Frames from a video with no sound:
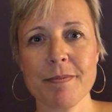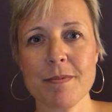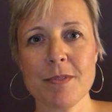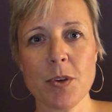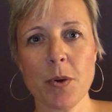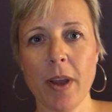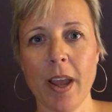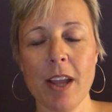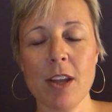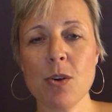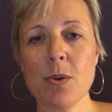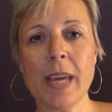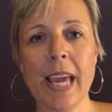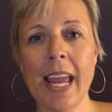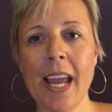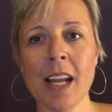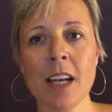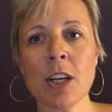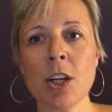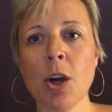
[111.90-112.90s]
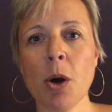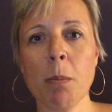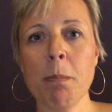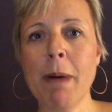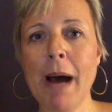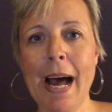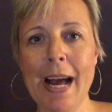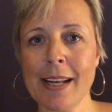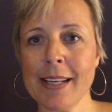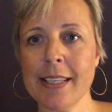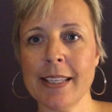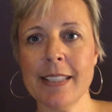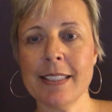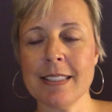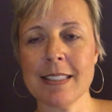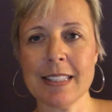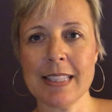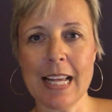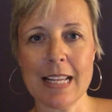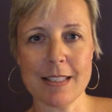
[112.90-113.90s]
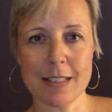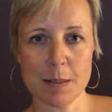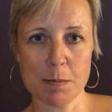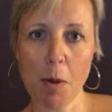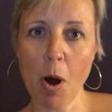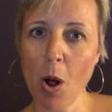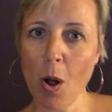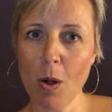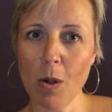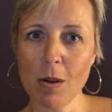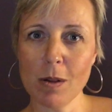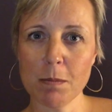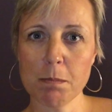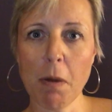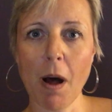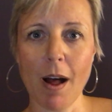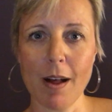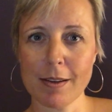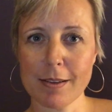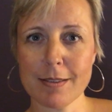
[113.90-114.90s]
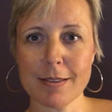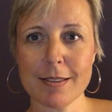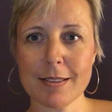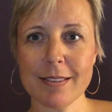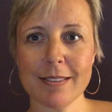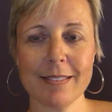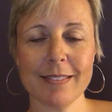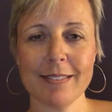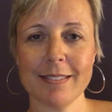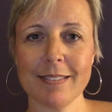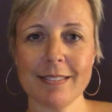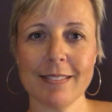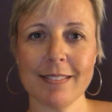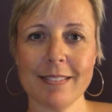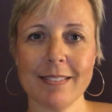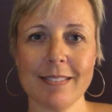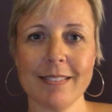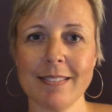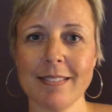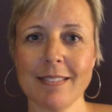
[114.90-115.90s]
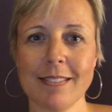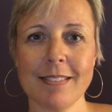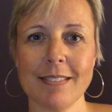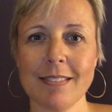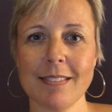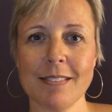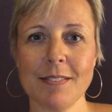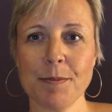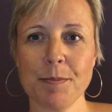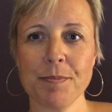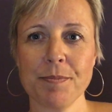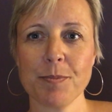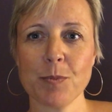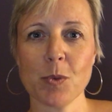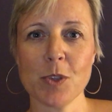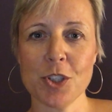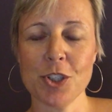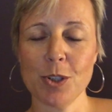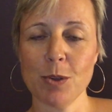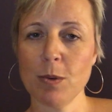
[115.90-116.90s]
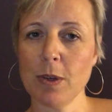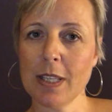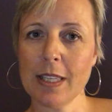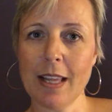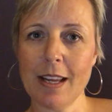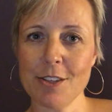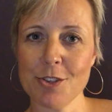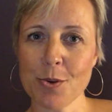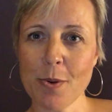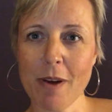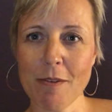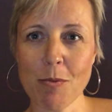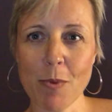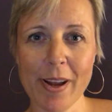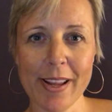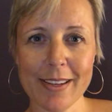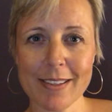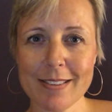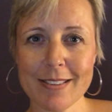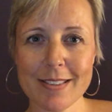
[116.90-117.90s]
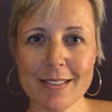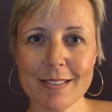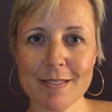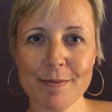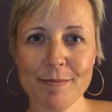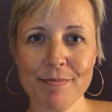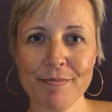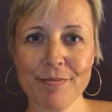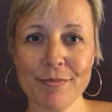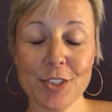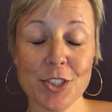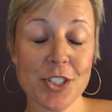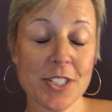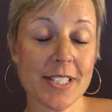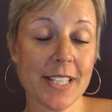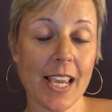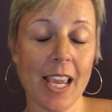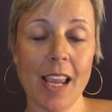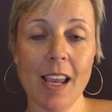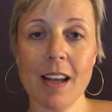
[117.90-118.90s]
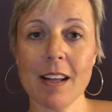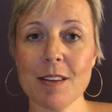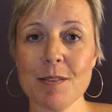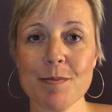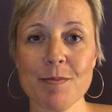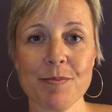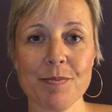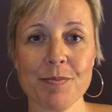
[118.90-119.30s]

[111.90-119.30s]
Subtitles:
It's okay. You can't go back into that small box once you realize you have wings. You just can't.